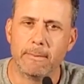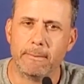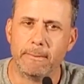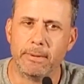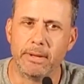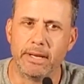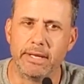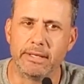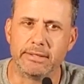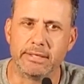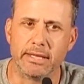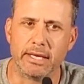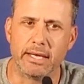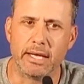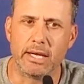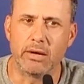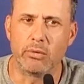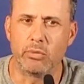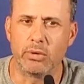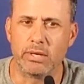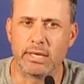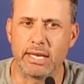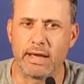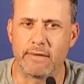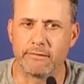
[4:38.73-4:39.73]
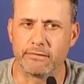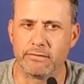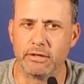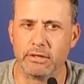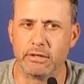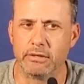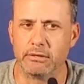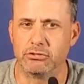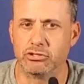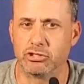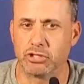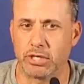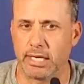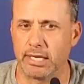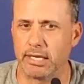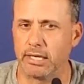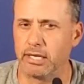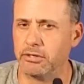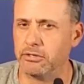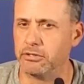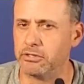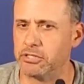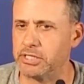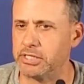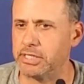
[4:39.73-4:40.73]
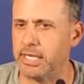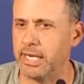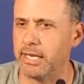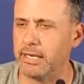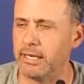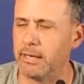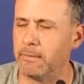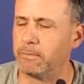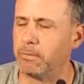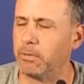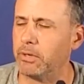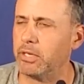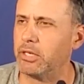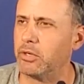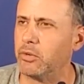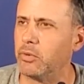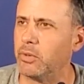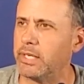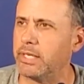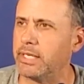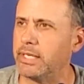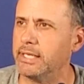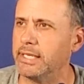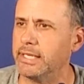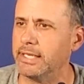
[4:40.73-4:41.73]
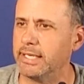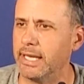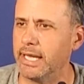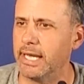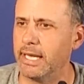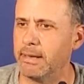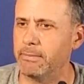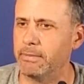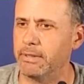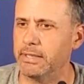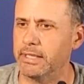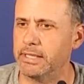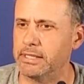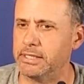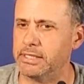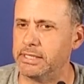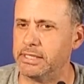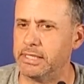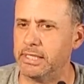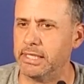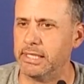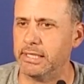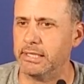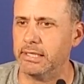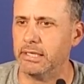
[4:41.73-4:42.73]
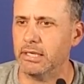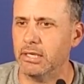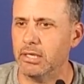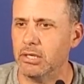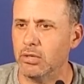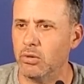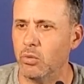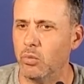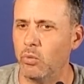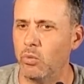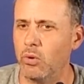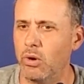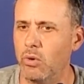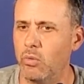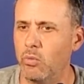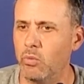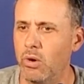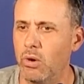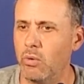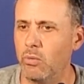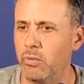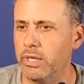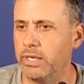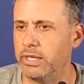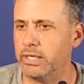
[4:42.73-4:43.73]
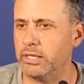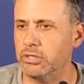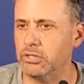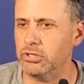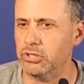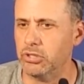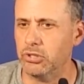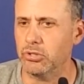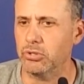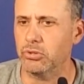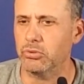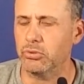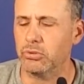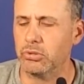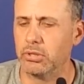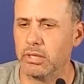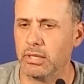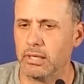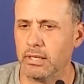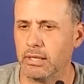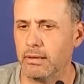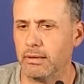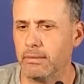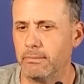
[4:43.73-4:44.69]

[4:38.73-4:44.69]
But we'd have to try to understand it pretty quick in the game and then see what we can do.